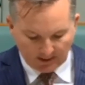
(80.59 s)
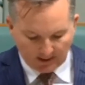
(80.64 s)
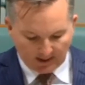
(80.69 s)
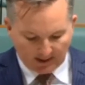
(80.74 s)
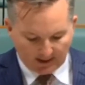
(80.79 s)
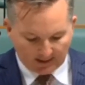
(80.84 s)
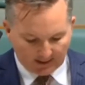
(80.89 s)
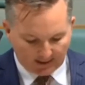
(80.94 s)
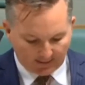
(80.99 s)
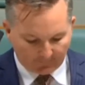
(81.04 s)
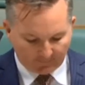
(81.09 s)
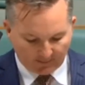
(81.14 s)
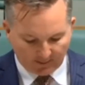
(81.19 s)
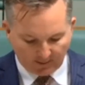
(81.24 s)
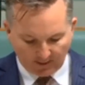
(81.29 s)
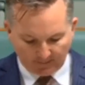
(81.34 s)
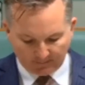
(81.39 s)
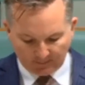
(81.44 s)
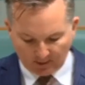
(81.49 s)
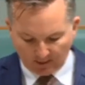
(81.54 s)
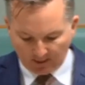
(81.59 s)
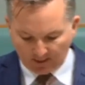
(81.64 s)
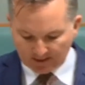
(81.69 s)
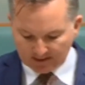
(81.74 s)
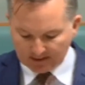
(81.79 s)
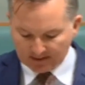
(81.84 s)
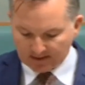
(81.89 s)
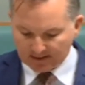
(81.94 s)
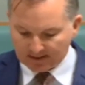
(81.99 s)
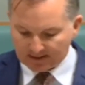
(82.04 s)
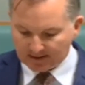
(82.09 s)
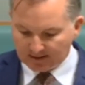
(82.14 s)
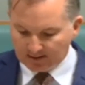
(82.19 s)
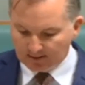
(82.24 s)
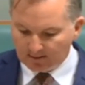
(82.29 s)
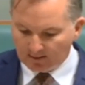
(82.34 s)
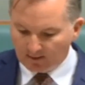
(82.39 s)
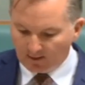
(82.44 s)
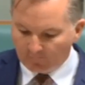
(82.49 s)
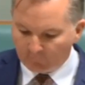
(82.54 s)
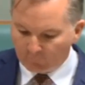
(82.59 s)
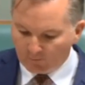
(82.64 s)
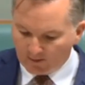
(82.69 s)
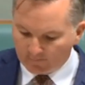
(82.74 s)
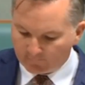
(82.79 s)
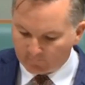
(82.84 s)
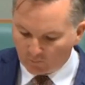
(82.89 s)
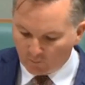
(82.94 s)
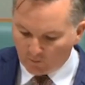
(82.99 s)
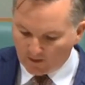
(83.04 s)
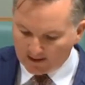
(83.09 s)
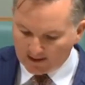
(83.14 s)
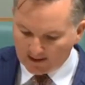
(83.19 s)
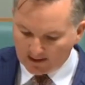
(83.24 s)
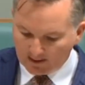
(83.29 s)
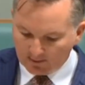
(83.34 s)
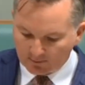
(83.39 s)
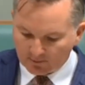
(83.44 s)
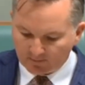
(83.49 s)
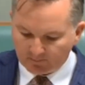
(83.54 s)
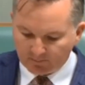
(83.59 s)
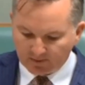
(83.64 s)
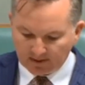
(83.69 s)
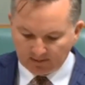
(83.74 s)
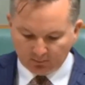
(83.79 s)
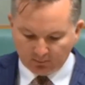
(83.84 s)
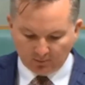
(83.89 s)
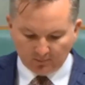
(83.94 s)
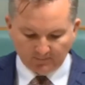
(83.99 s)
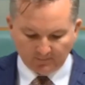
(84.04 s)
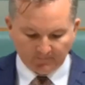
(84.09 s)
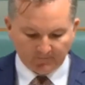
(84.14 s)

and they have claimed the lives, as I said, of over 100 people.